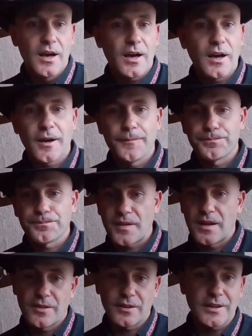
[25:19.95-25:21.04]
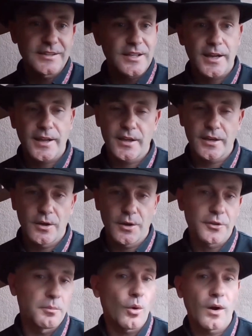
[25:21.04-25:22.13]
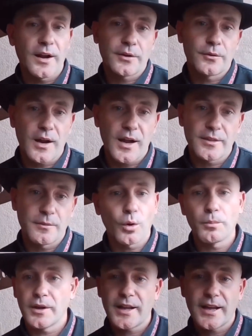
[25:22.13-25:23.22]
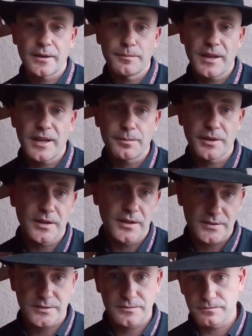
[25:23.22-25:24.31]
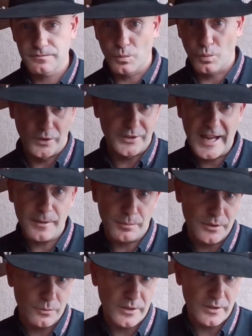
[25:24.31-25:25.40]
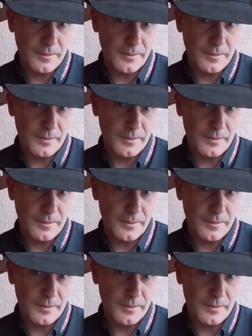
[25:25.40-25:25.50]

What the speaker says: The less I get hurt, the more I can ride, the more money I can make, because we're gambling with,